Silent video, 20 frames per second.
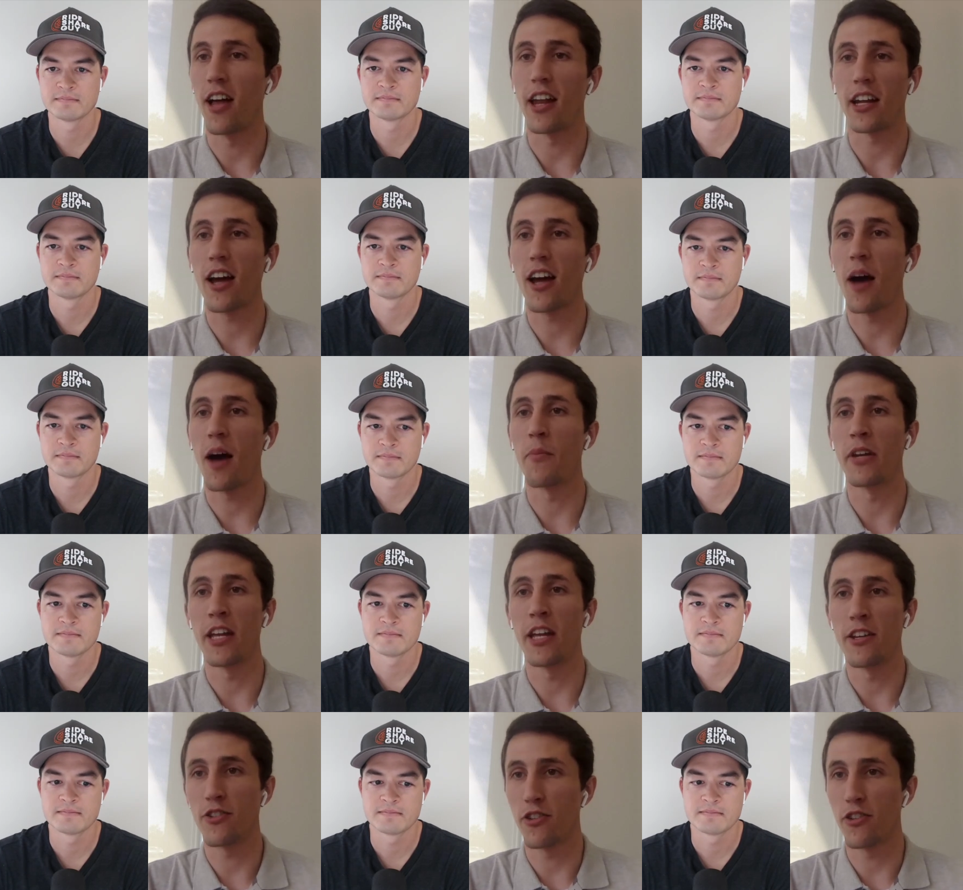Speaker 1: a lot of
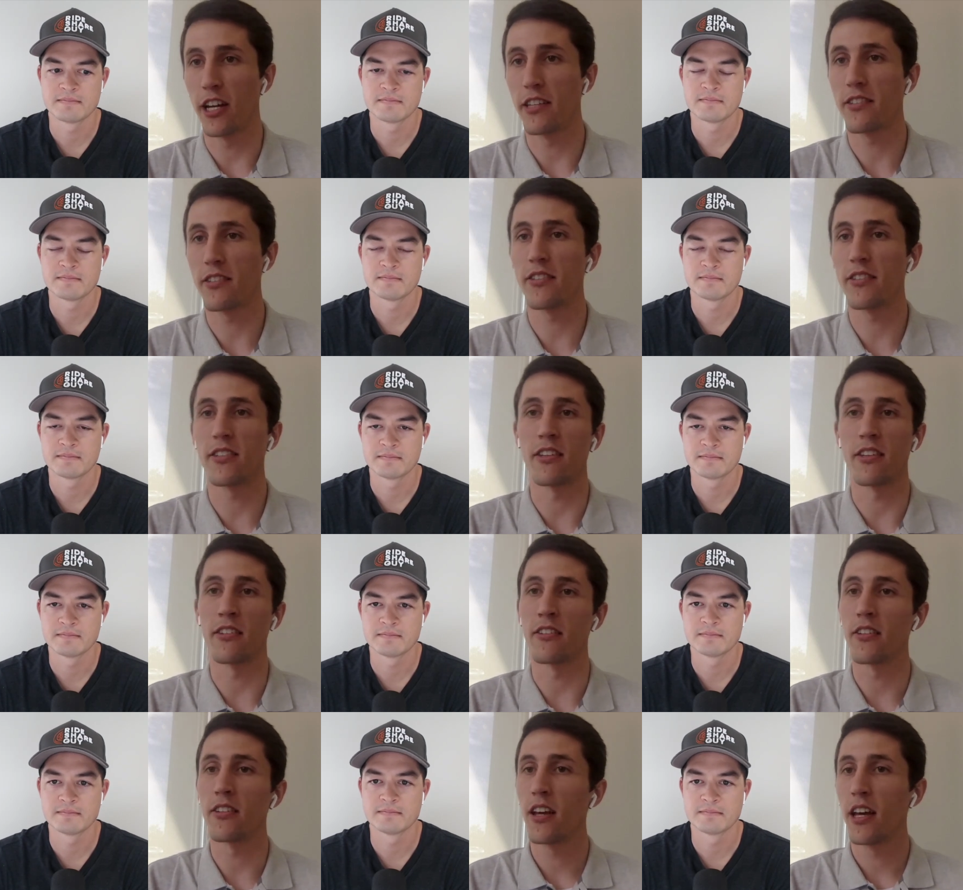common
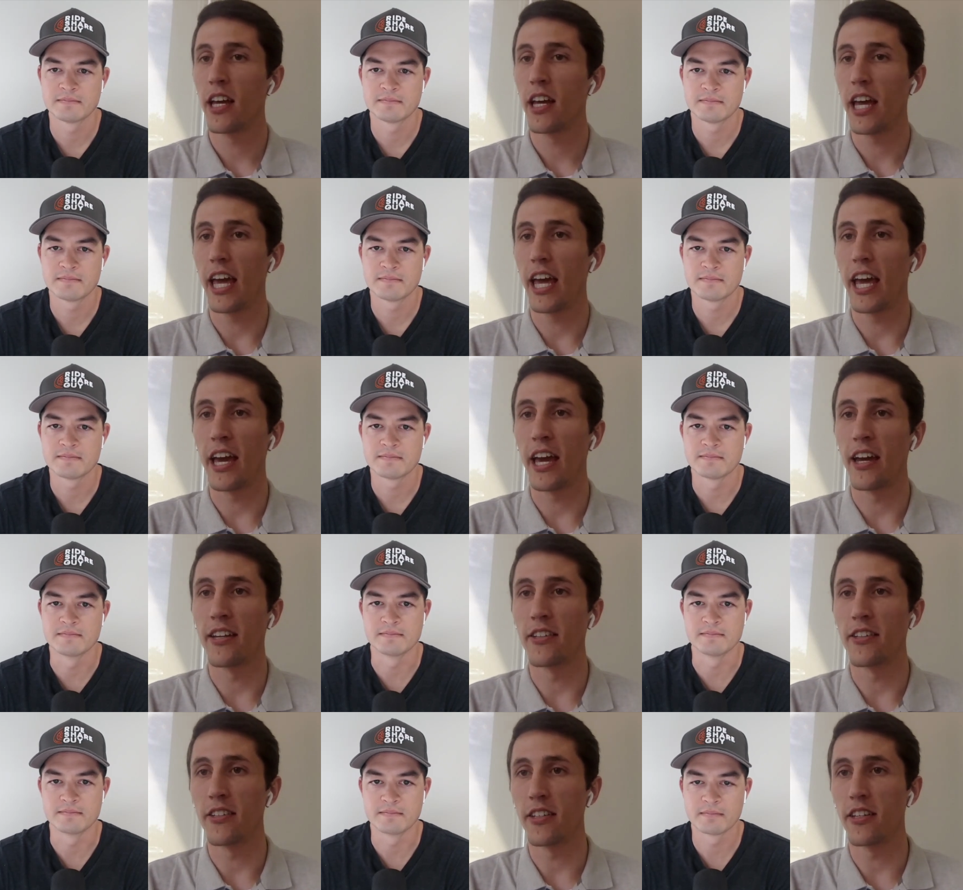interests and
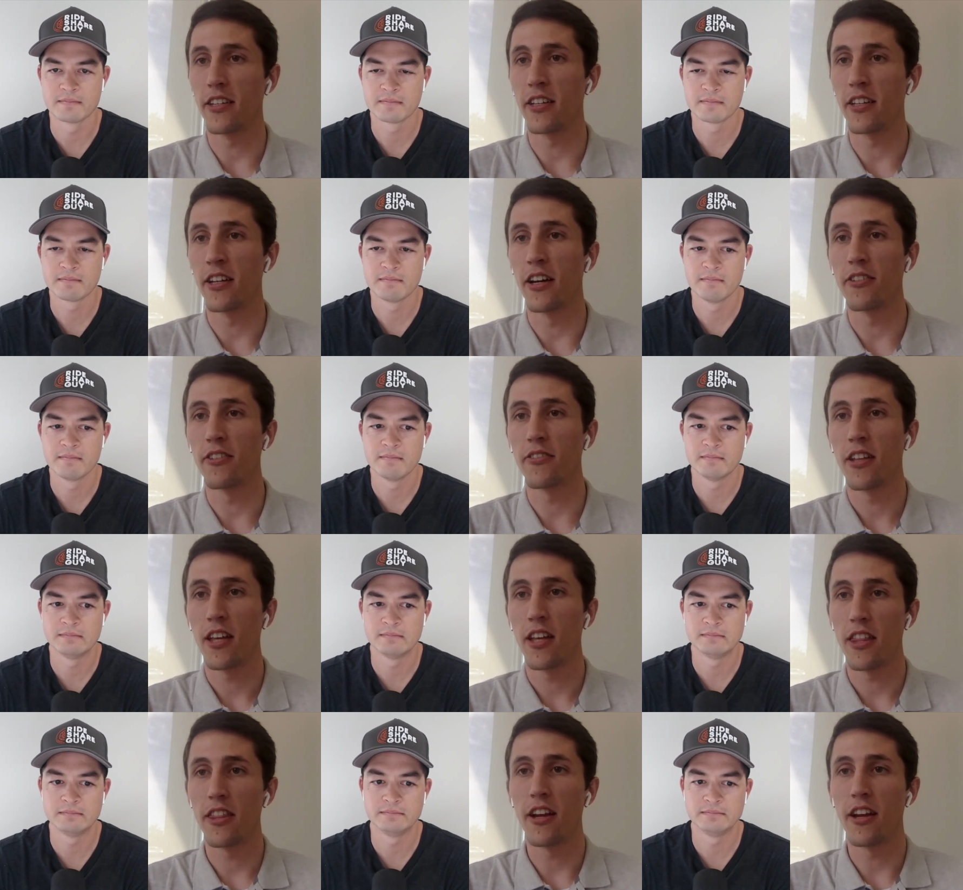and you know,
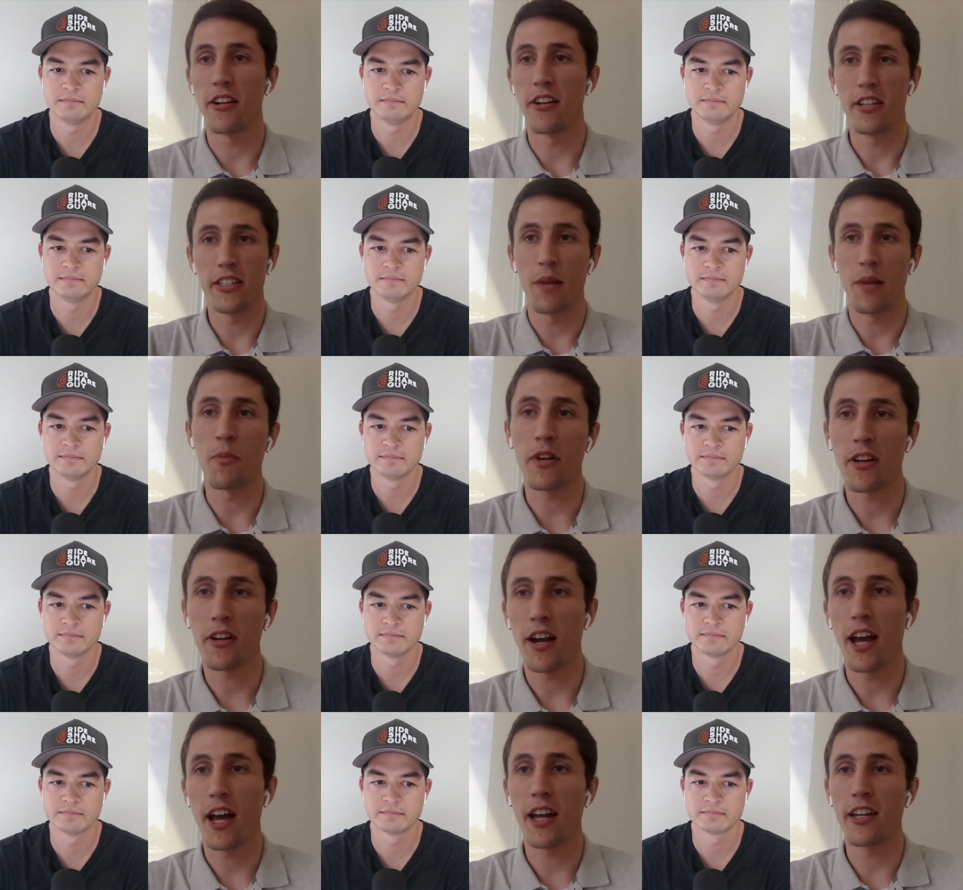they're a
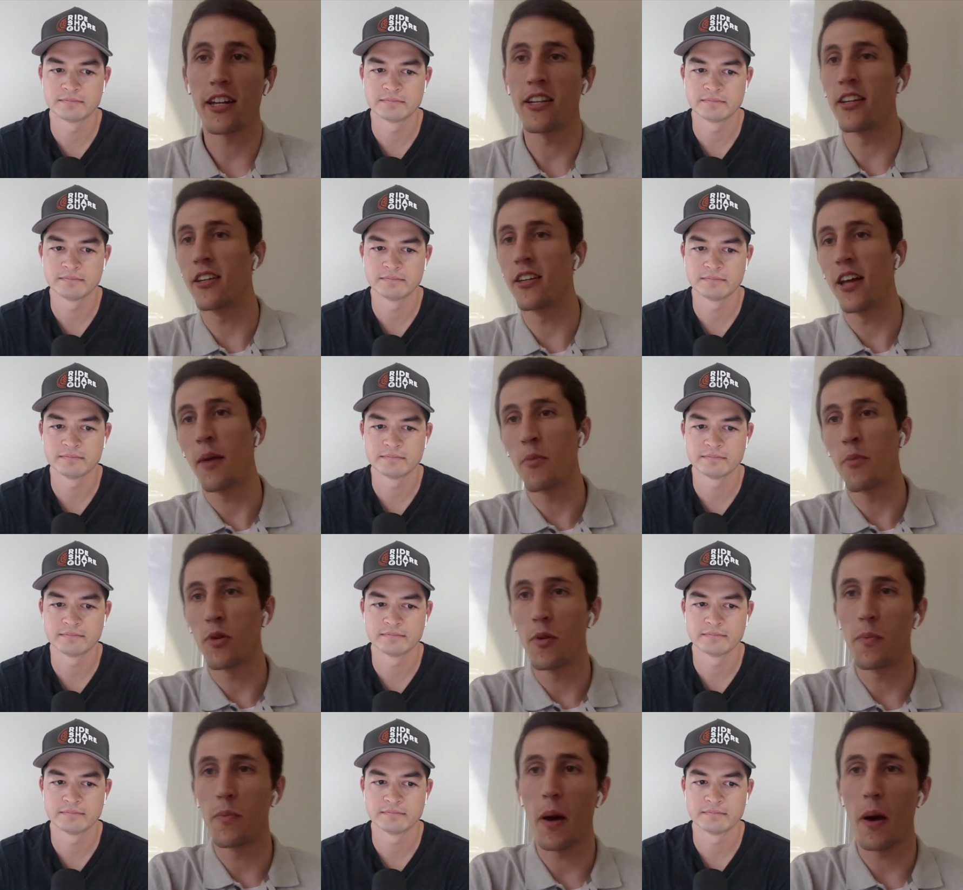Democrat and
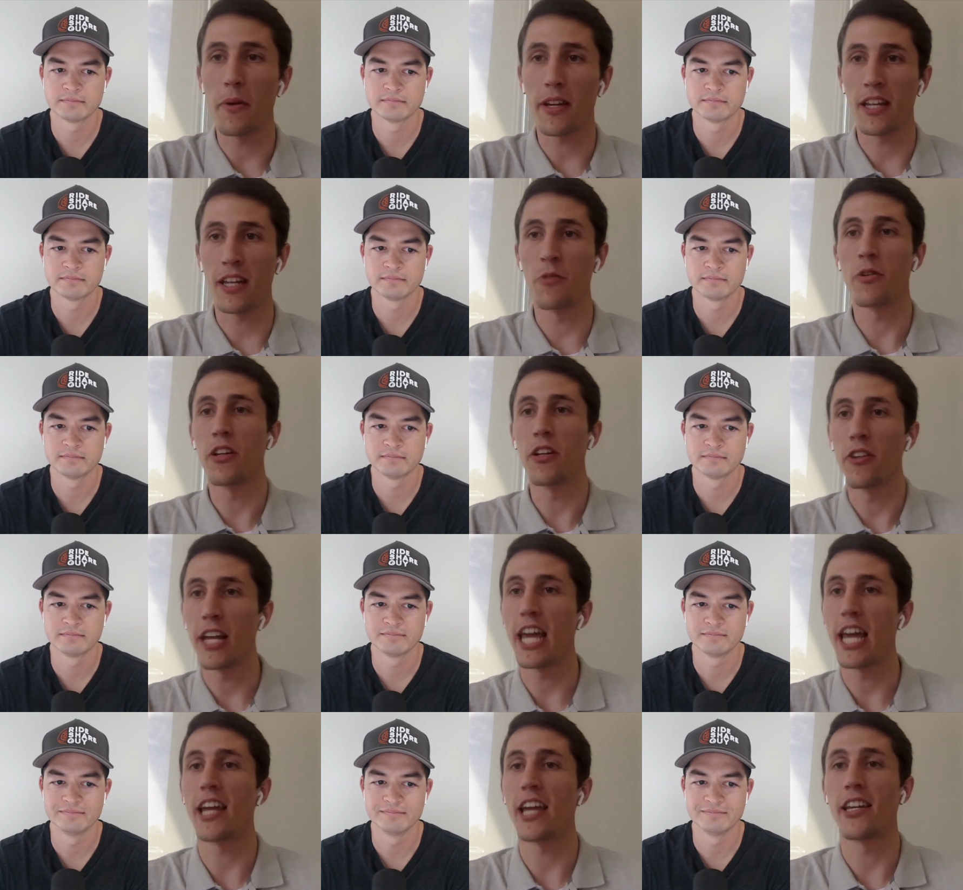I'm a Republican and we
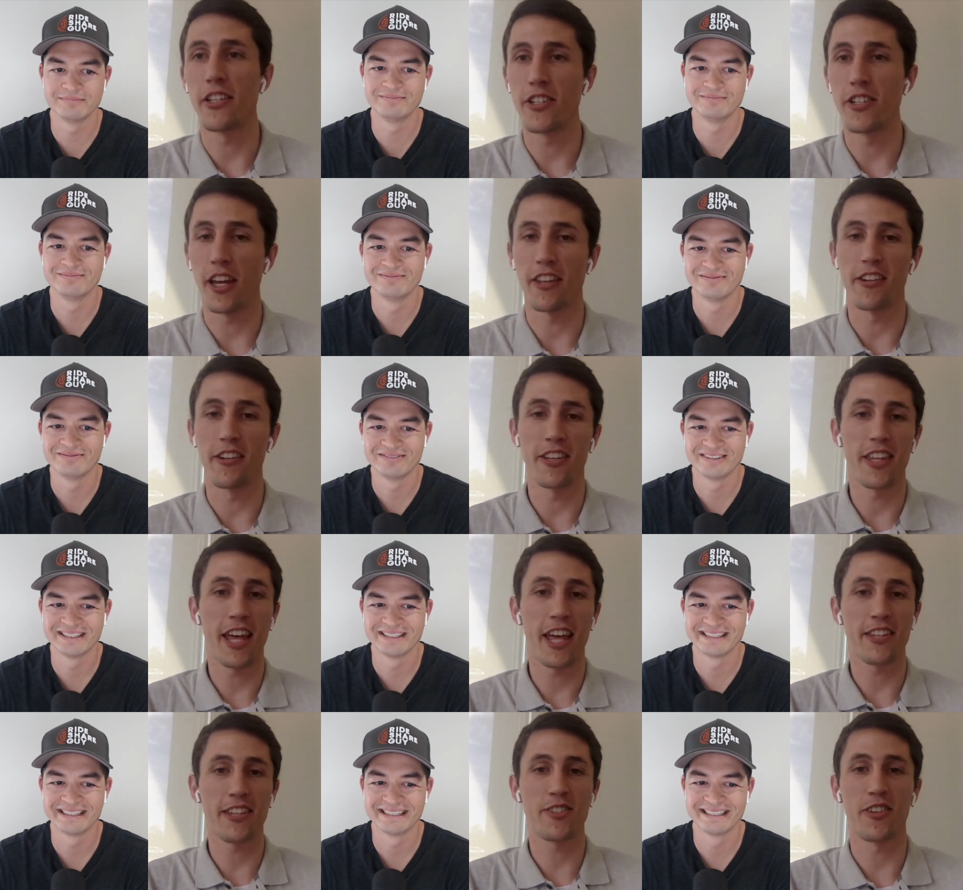don't hate each
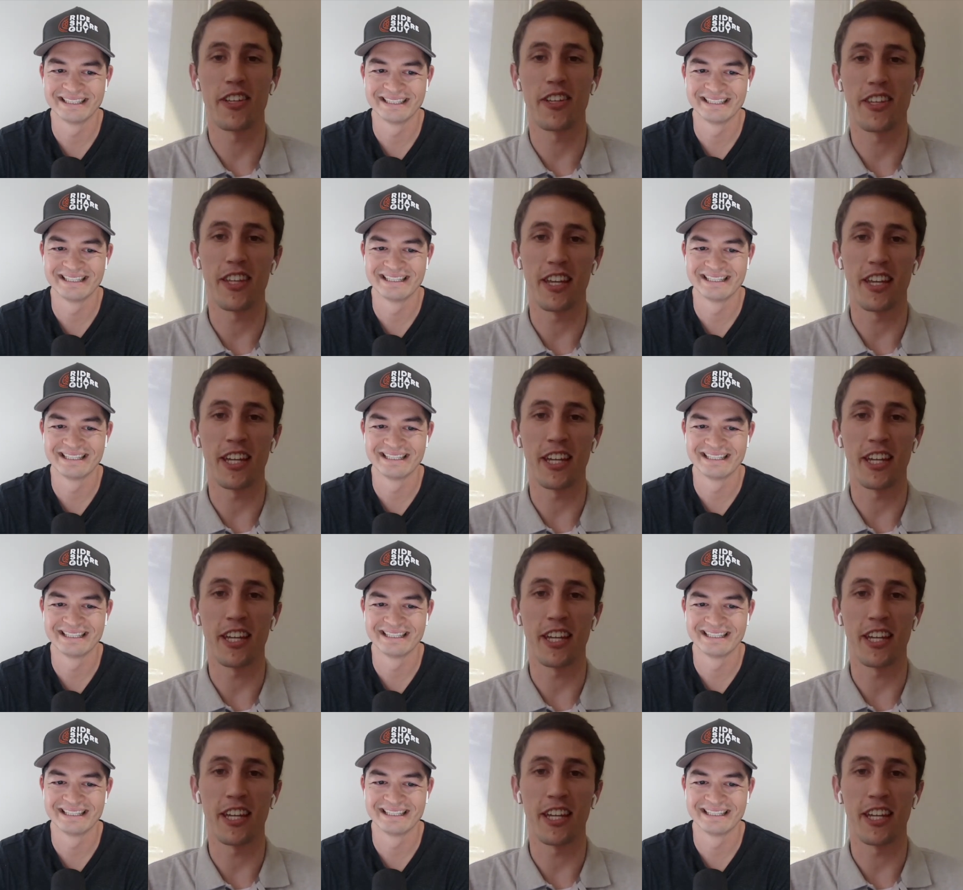other, sort of